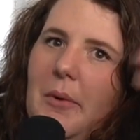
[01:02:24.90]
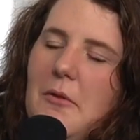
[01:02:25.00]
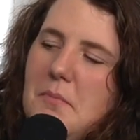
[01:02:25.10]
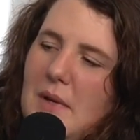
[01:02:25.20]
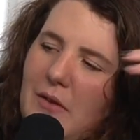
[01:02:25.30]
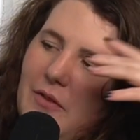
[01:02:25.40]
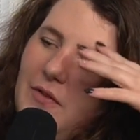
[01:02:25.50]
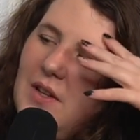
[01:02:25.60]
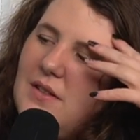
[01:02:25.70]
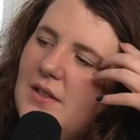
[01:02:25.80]
up on me if I
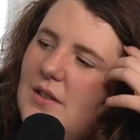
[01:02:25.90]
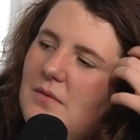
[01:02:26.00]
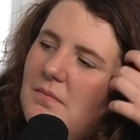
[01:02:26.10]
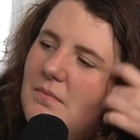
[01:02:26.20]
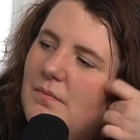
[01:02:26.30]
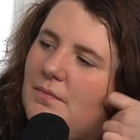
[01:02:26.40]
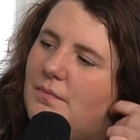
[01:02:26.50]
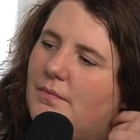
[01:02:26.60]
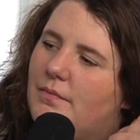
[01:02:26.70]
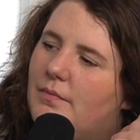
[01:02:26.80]
fancied them.
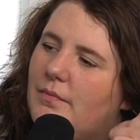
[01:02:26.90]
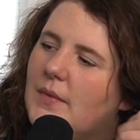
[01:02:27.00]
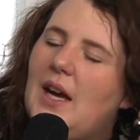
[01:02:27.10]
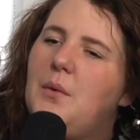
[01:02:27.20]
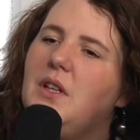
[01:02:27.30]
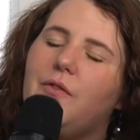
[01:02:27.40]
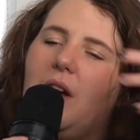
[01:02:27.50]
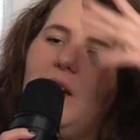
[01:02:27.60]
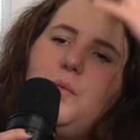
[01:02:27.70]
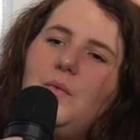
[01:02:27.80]
Like I wouldn't...
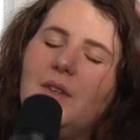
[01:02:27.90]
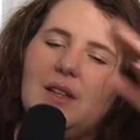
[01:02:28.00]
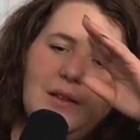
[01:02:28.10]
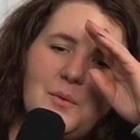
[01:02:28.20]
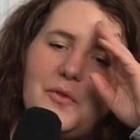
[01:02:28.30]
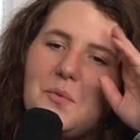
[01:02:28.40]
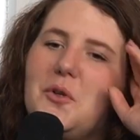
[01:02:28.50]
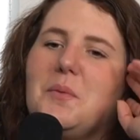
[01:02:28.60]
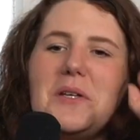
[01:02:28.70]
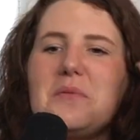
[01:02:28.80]
we've
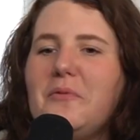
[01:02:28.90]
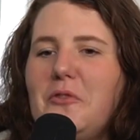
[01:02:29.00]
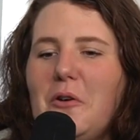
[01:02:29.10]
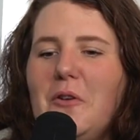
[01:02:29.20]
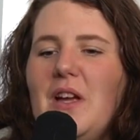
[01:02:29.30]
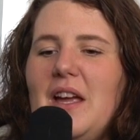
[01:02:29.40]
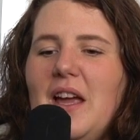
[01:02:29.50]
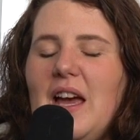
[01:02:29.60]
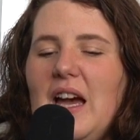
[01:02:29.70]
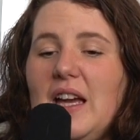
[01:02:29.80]
spoken about this before.
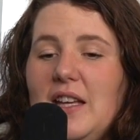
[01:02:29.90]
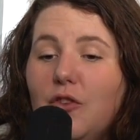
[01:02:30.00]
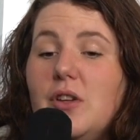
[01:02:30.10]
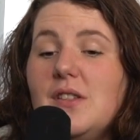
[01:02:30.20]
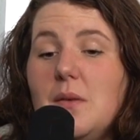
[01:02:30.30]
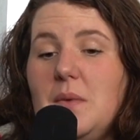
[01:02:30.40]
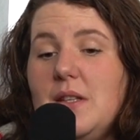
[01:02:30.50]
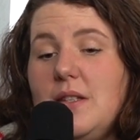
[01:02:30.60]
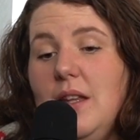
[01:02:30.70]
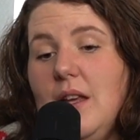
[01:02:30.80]
I can look at somebody
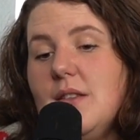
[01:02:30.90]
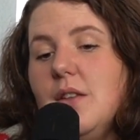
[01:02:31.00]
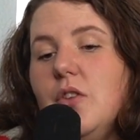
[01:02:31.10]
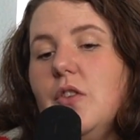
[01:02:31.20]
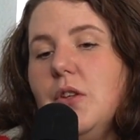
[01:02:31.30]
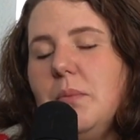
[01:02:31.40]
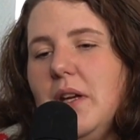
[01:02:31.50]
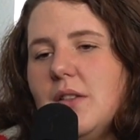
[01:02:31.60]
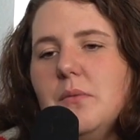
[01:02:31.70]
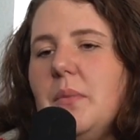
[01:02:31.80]
and say that's a good looking
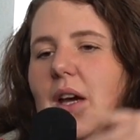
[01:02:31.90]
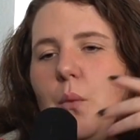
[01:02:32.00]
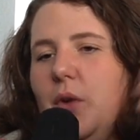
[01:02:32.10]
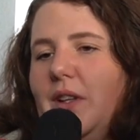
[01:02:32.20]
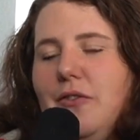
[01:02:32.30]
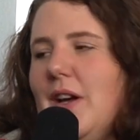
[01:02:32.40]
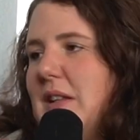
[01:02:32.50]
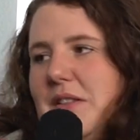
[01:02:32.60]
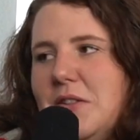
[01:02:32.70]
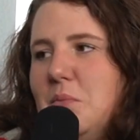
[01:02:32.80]
person, but I wouldn't
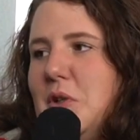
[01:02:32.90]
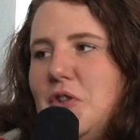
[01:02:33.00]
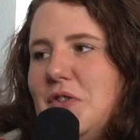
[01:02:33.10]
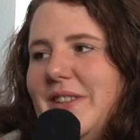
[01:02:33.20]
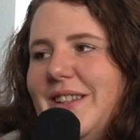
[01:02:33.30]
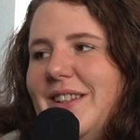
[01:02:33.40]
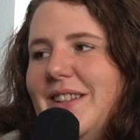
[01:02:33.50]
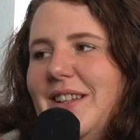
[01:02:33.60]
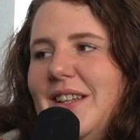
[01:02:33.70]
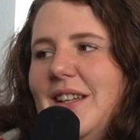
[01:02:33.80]
fancy them because
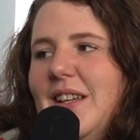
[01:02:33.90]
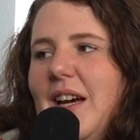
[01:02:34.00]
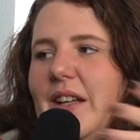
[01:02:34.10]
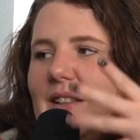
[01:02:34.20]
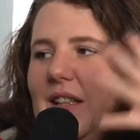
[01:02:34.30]
I'd